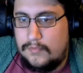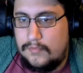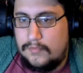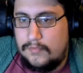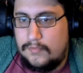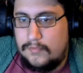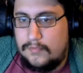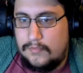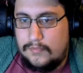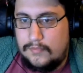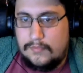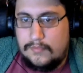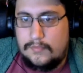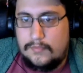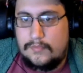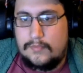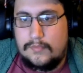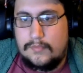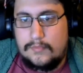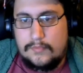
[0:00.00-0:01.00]

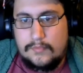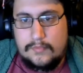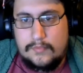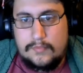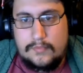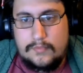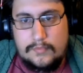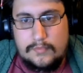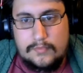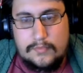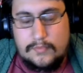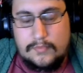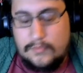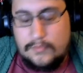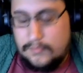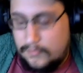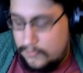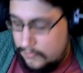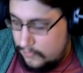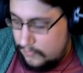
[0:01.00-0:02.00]

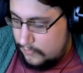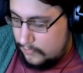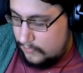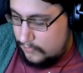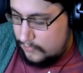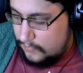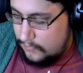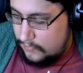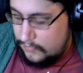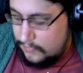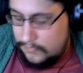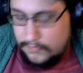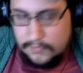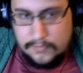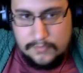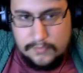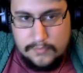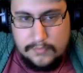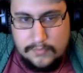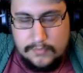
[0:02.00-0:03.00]

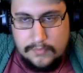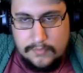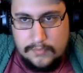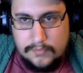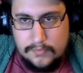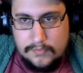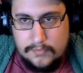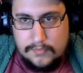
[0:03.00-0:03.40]
No words are spoken by the person on screen.